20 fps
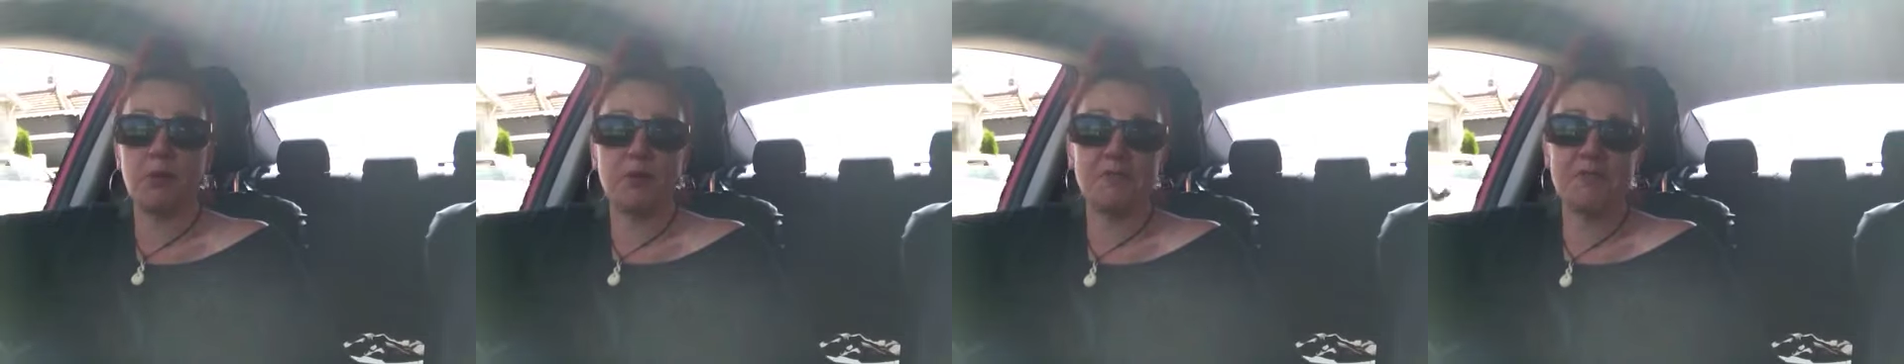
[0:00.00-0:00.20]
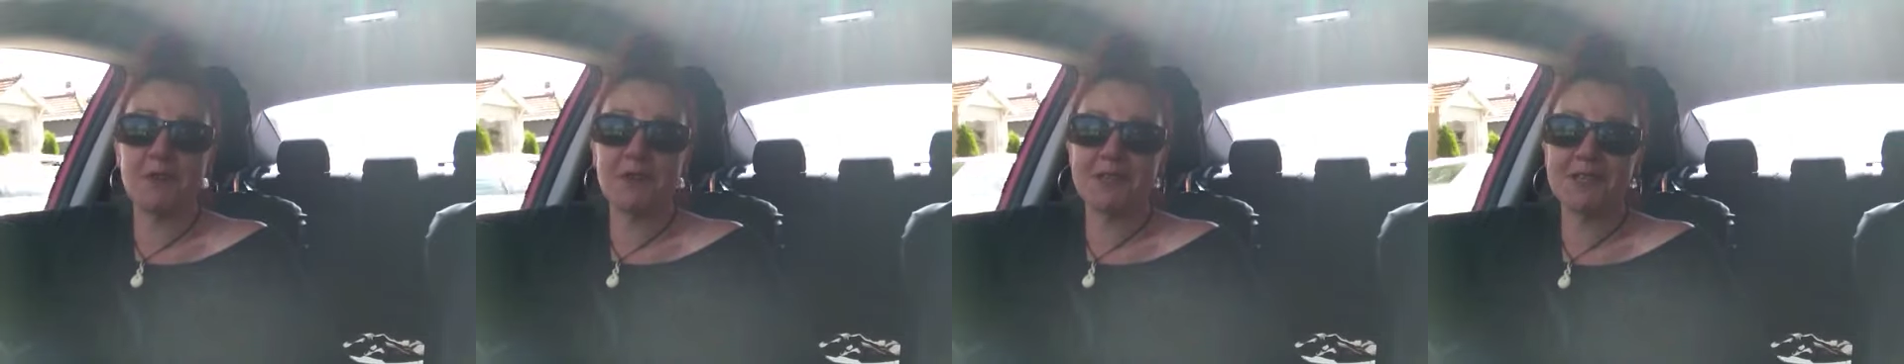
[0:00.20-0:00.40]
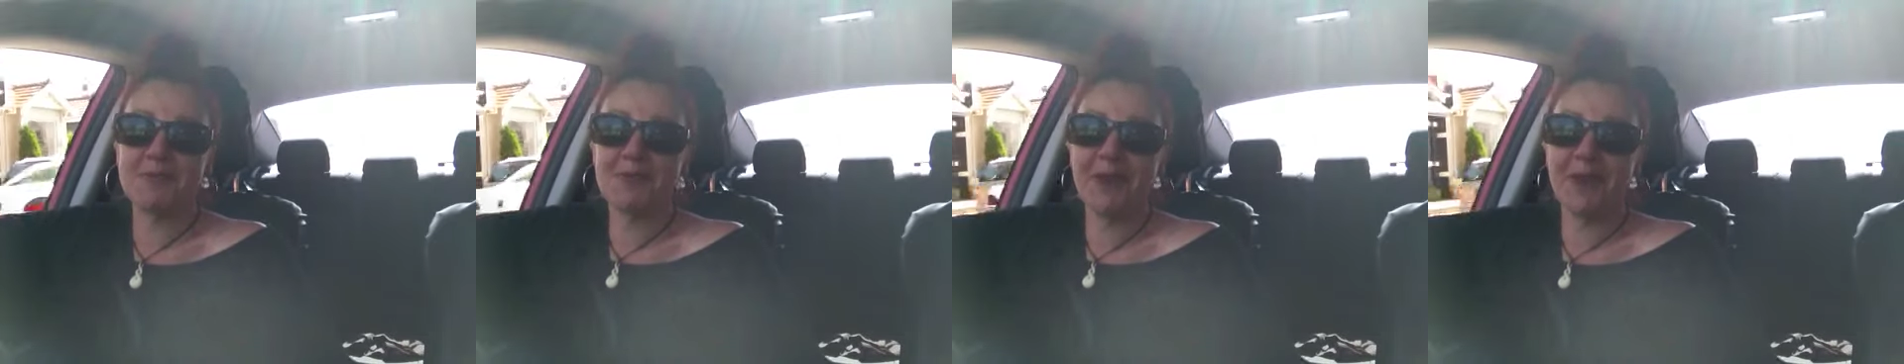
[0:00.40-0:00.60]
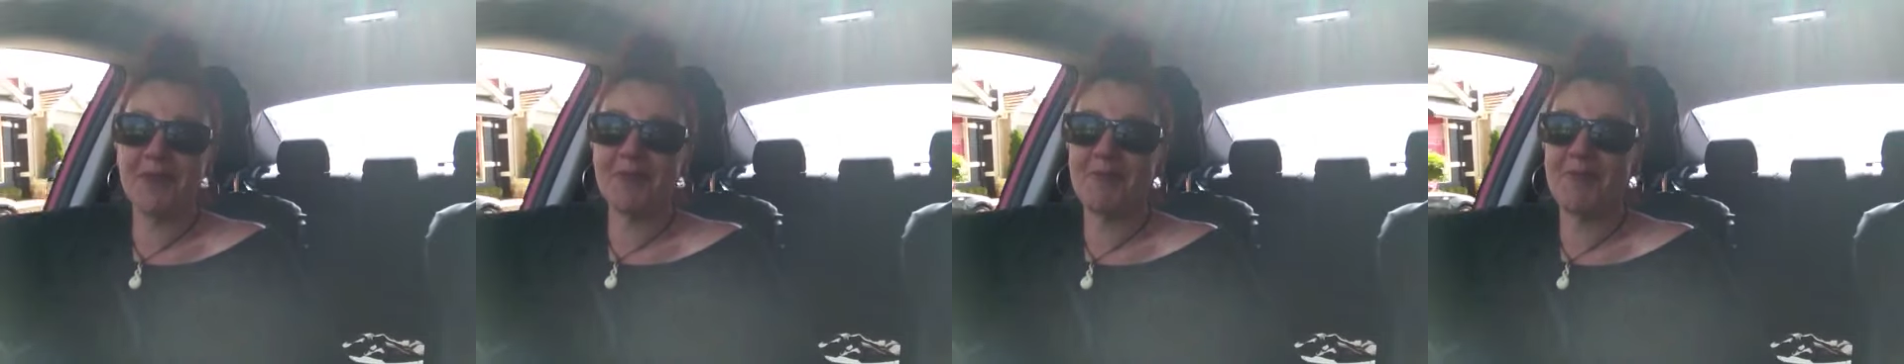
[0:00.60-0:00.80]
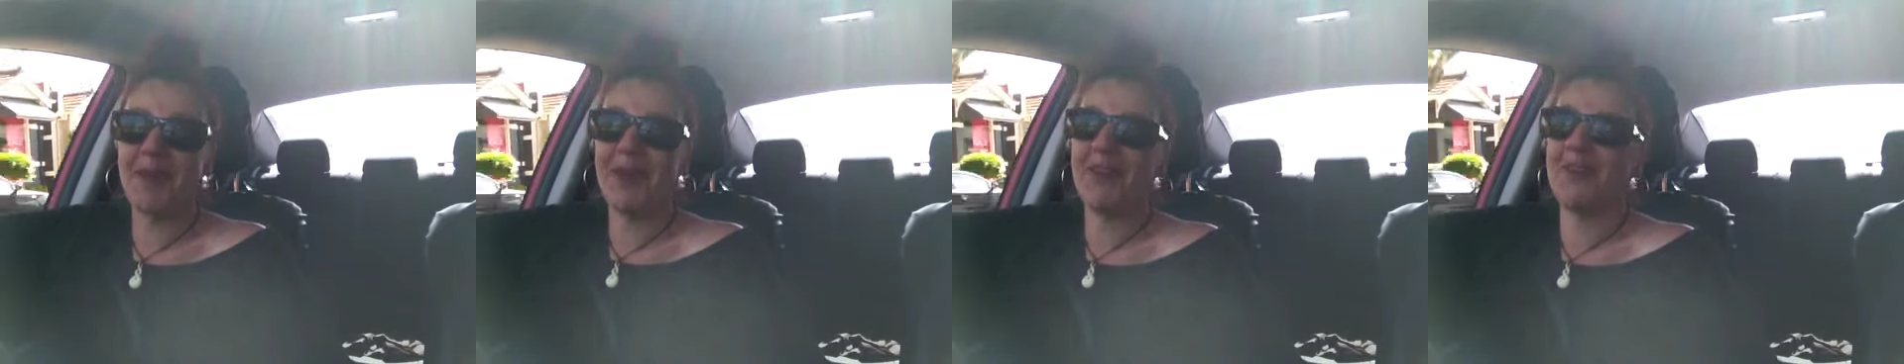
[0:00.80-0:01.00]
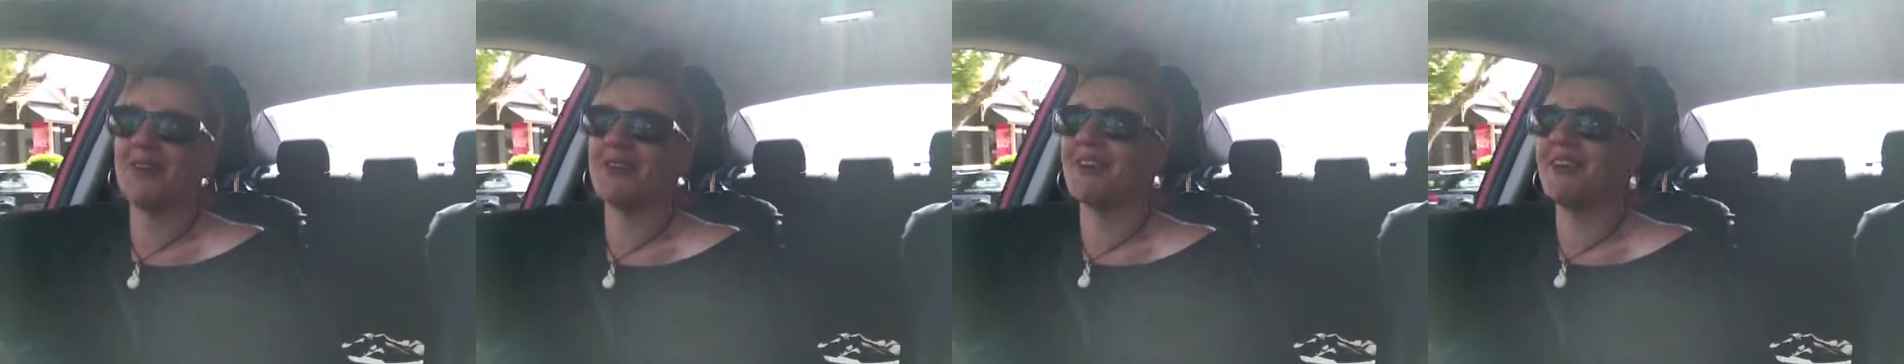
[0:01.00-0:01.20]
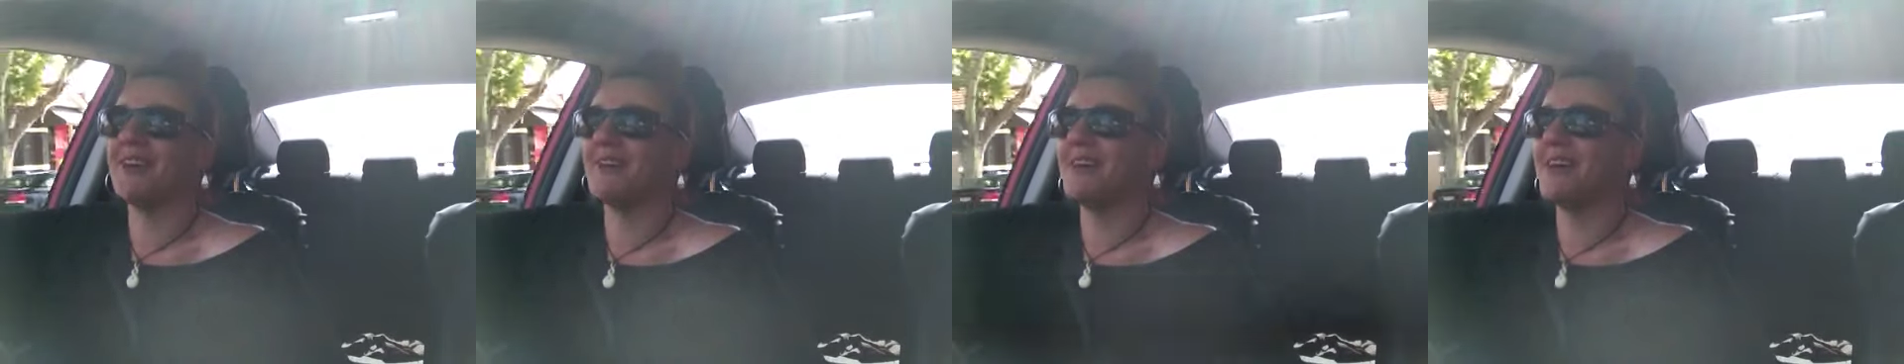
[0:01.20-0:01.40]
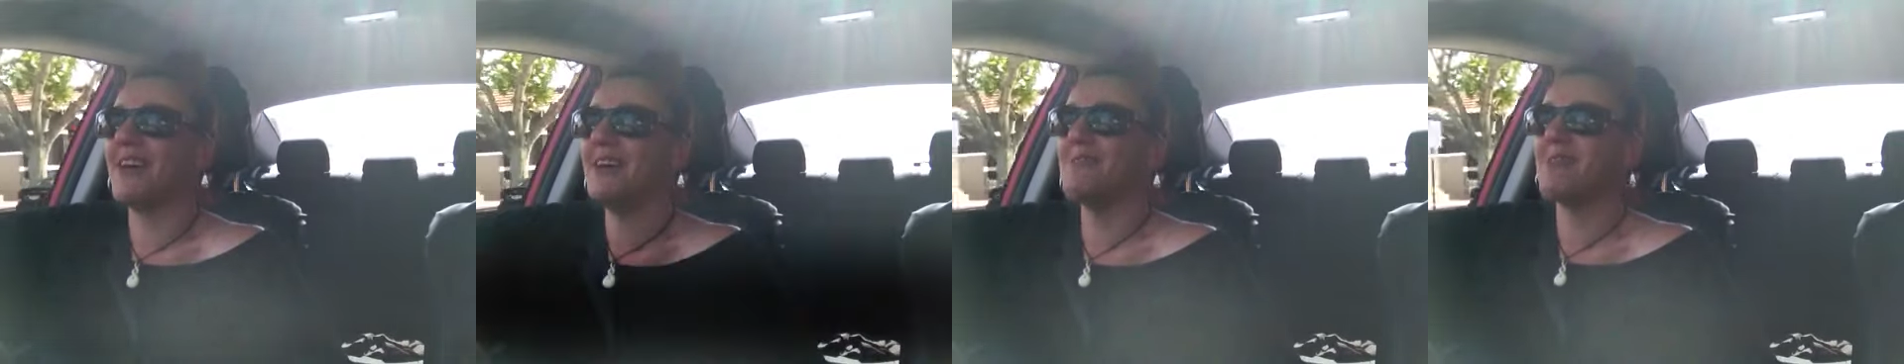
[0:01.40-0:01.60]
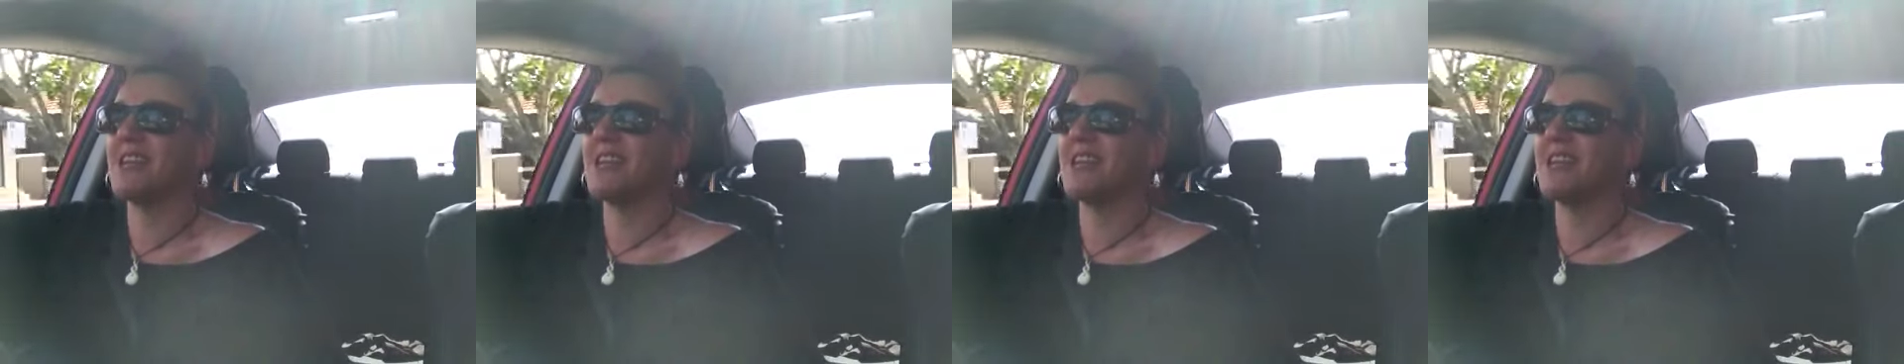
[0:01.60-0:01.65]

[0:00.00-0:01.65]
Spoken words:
my first week of P3 away,